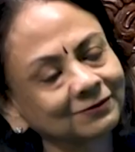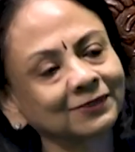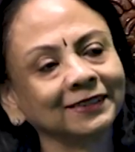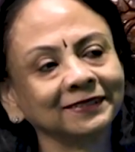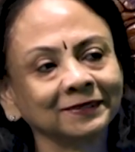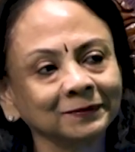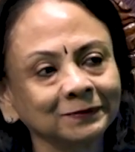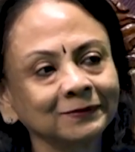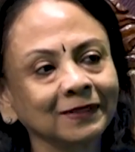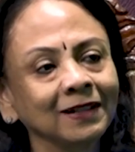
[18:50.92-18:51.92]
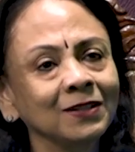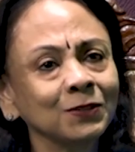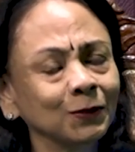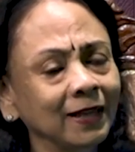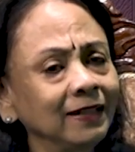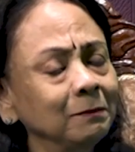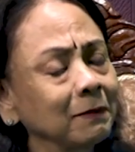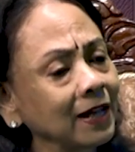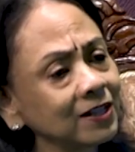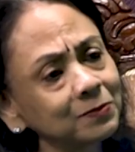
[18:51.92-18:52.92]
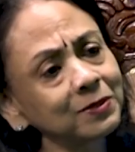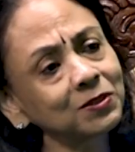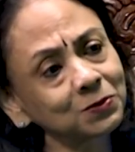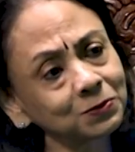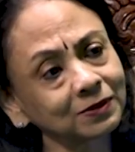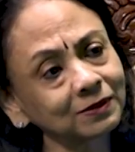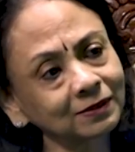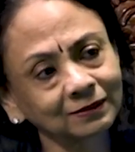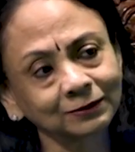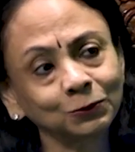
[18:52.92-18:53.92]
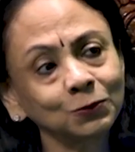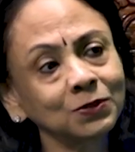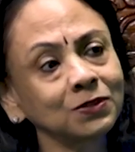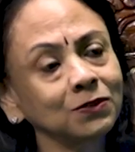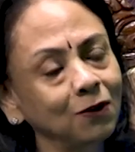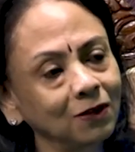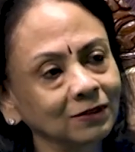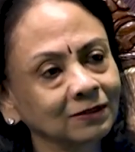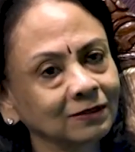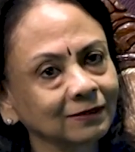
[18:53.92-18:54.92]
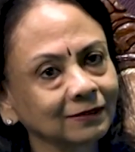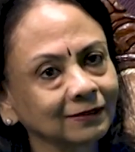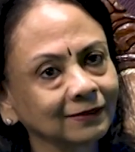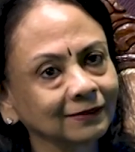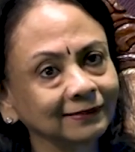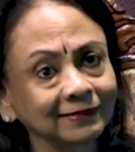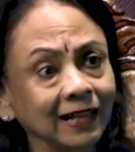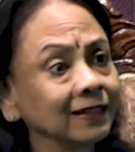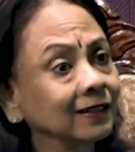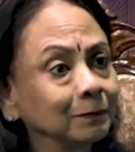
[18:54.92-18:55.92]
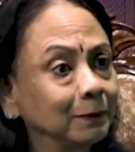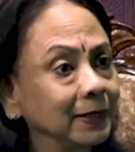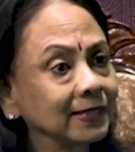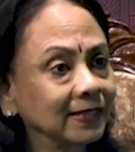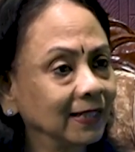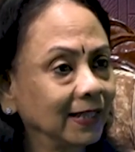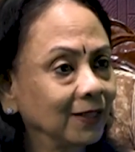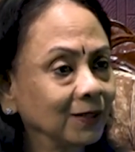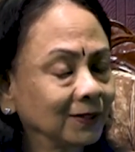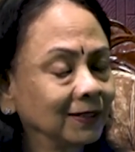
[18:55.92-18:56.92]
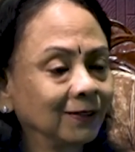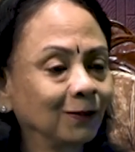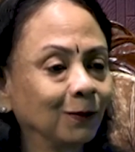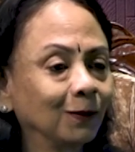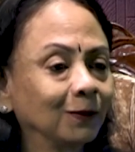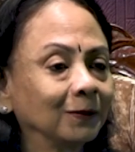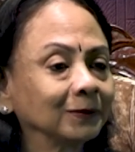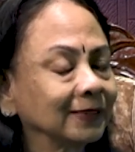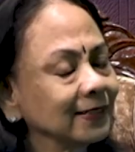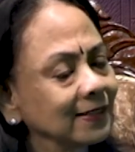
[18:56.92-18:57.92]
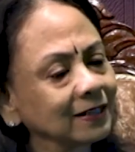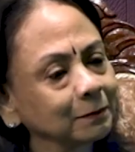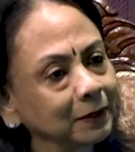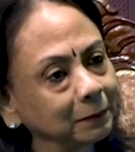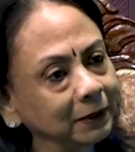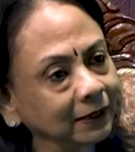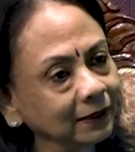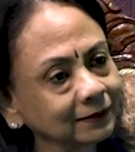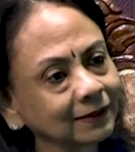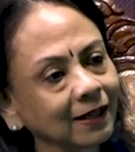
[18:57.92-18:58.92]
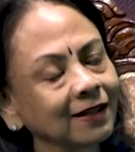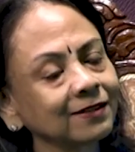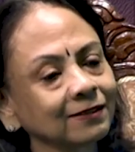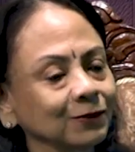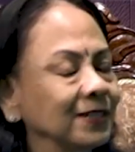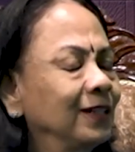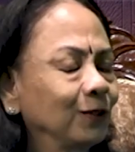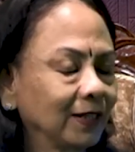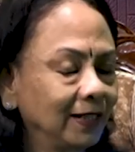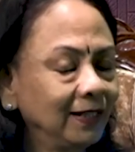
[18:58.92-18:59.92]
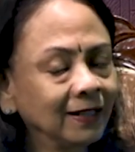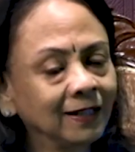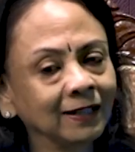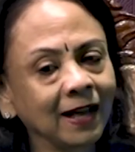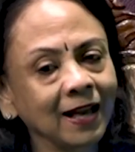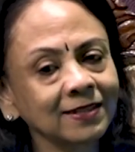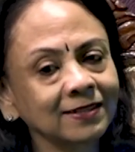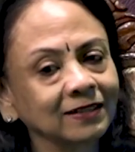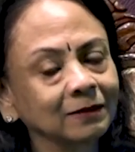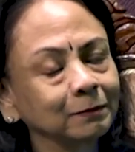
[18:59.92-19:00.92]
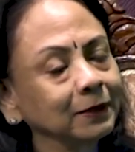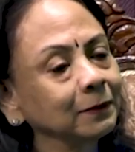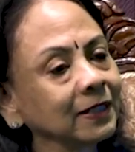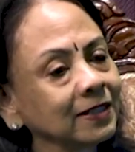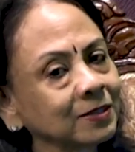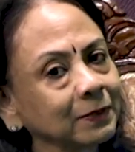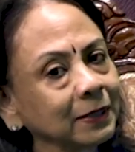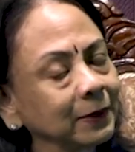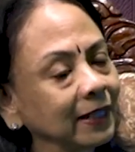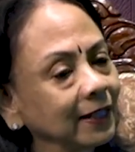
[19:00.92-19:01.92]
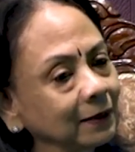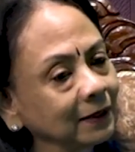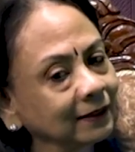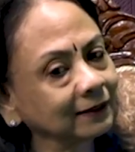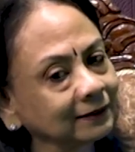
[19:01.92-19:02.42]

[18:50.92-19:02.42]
Right. So can a management student who's not done her BCA, or she's done a BBA, and or she or he has done his BBA,